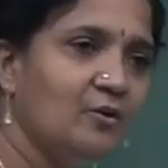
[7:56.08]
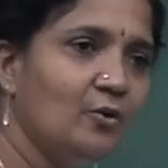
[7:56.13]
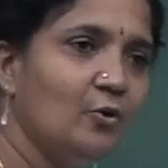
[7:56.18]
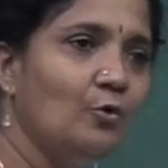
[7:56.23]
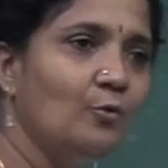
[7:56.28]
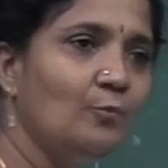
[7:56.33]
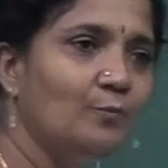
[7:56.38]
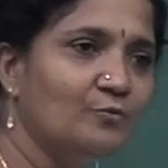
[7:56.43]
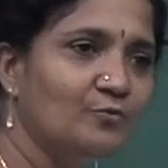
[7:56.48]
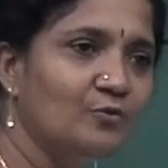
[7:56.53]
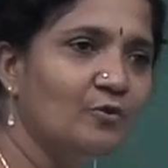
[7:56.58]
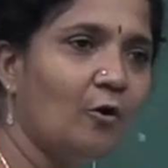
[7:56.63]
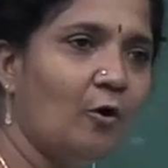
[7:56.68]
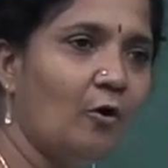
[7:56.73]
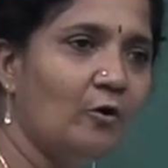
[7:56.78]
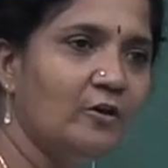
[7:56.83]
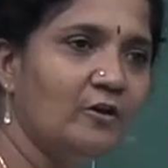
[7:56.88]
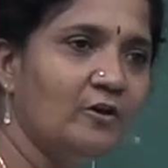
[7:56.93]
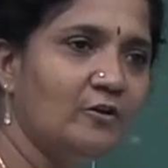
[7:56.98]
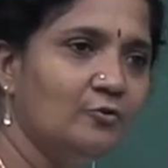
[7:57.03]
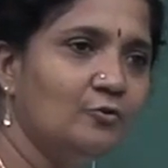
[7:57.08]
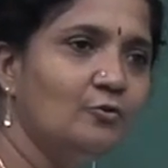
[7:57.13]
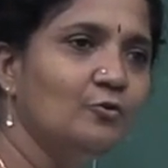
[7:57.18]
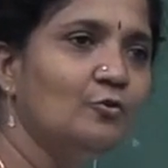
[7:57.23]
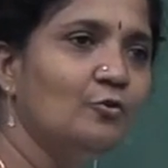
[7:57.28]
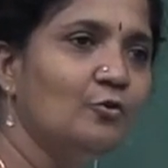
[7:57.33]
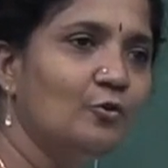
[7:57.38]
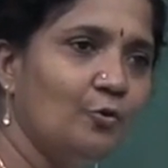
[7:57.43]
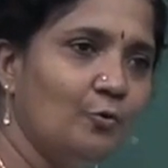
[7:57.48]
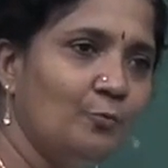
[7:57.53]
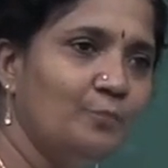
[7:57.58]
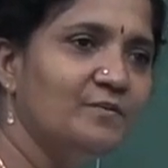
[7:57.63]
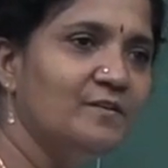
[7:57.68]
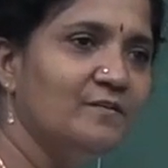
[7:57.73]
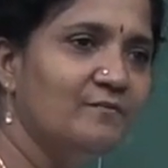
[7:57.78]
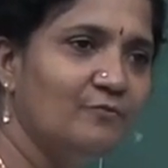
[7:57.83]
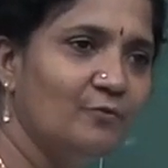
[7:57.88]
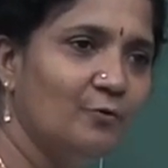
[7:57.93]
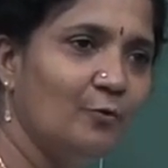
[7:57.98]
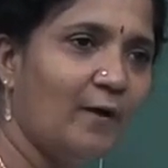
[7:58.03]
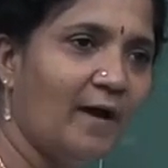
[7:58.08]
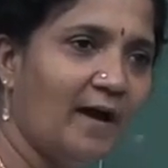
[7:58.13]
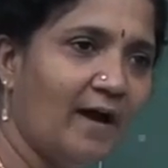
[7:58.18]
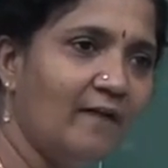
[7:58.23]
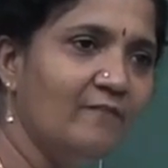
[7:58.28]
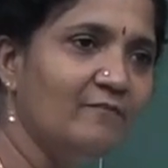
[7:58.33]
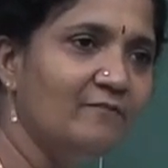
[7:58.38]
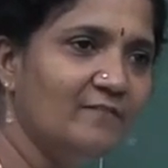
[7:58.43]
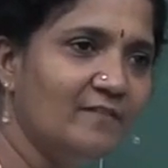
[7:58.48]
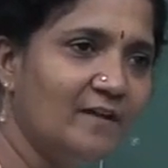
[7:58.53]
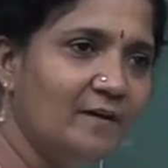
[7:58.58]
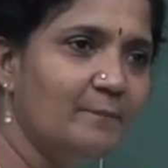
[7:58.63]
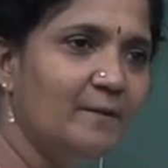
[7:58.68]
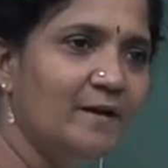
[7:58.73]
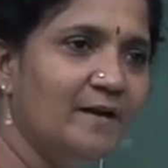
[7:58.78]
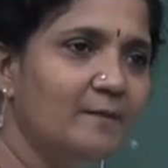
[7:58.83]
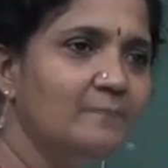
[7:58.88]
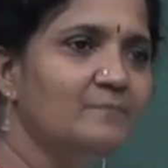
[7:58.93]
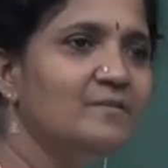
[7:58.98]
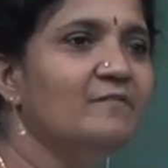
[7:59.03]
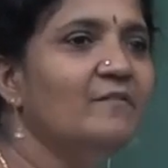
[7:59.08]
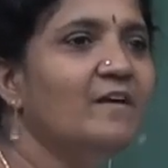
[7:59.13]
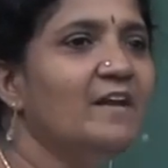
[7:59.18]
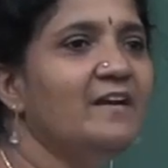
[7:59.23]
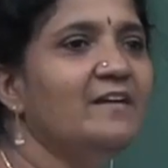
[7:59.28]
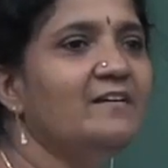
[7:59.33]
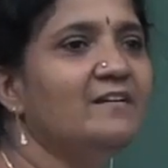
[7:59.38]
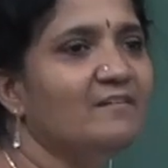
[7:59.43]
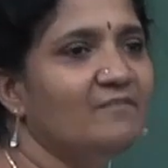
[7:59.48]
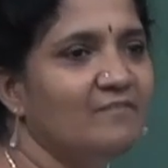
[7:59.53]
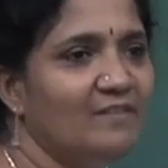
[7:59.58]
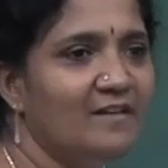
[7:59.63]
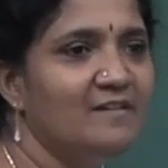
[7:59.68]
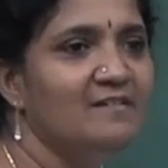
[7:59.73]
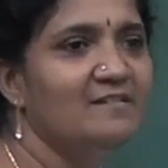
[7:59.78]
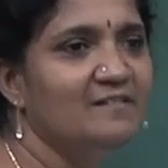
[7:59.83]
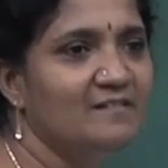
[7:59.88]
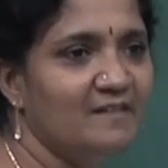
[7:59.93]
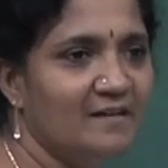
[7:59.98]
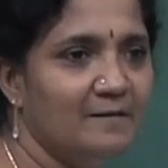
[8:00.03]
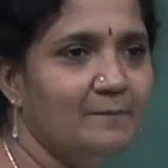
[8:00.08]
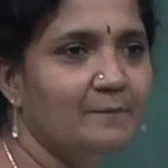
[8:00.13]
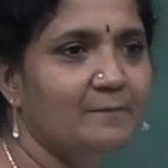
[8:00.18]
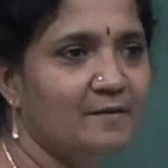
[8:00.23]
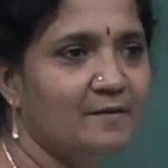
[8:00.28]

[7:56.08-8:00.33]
groups, order 2 groups if you have, it becomes a very trivial statement.